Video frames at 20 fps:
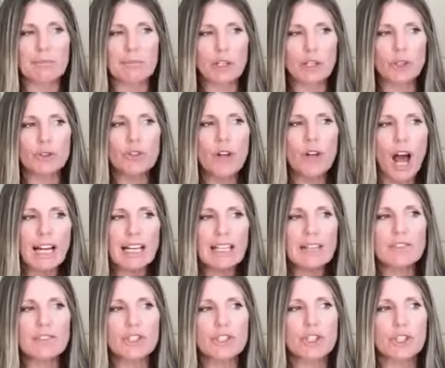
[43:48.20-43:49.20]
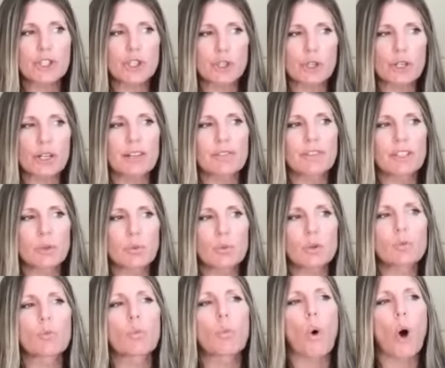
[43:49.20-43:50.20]
but you're not even sure if you
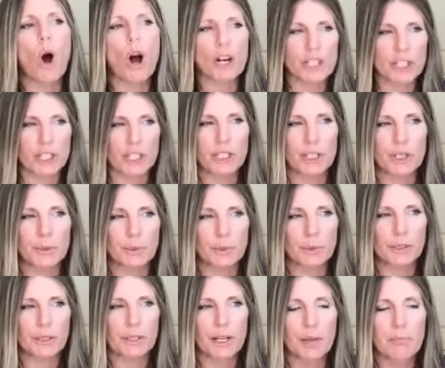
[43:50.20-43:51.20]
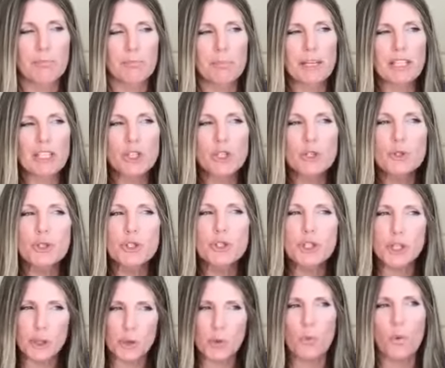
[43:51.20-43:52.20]
would want to. But you
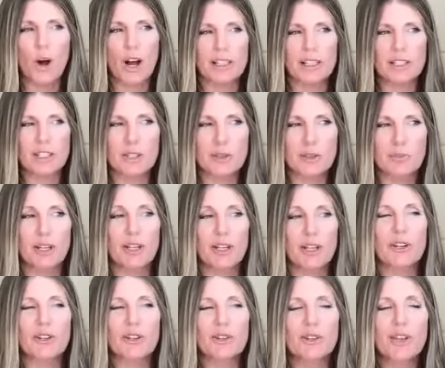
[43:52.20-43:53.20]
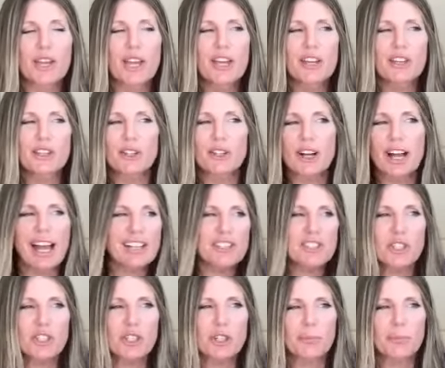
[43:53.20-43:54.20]
do want to, but you're
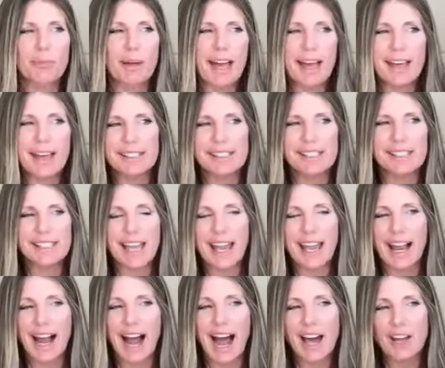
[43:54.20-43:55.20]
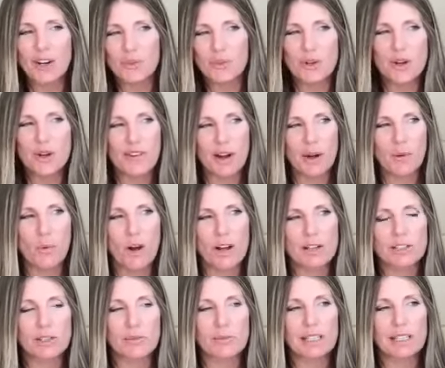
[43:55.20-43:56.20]
hedging your bets saying, I don't know if I
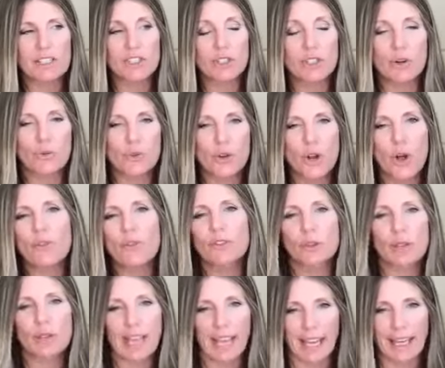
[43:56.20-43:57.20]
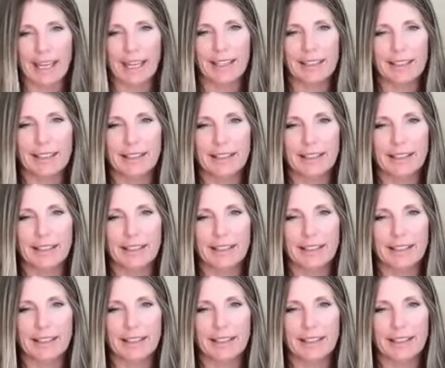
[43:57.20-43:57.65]
want to, because you don't know if you can